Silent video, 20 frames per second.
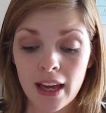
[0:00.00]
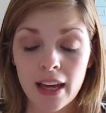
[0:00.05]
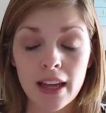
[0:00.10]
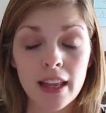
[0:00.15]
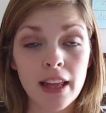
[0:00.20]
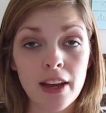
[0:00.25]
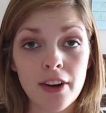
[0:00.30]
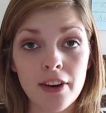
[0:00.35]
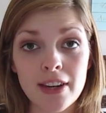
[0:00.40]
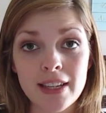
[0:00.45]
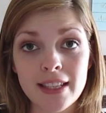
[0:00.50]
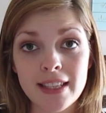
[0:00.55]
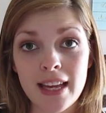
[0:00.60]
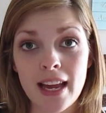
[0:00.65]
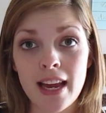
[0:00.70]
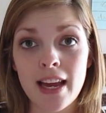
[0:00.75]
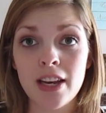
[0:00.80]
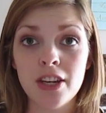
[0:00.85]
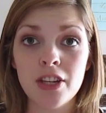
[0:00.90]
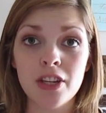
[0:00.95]
clary
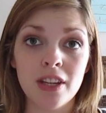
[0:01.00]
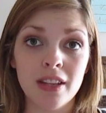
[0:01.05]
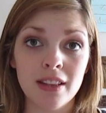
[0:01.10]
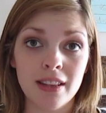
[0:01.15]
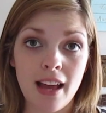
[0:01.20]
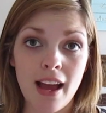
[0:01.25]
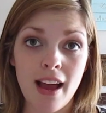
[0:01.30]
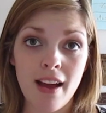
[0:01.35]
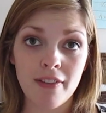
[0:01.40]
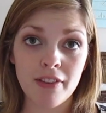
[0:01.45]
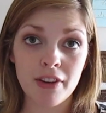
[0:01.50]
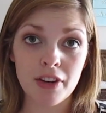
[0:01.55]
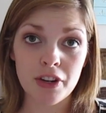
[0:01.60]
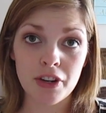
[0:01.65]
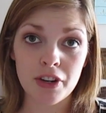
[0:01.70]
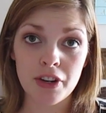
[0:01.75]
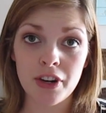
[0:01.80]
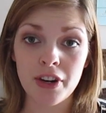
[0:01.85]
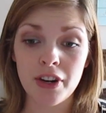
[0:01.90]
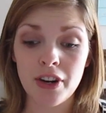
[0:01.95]
sage,
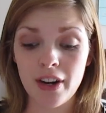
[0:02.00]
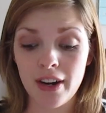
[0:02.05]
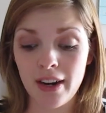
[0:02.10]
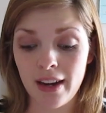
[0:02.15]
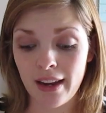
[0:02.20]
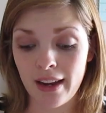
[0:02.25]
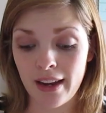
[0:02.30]
lavender,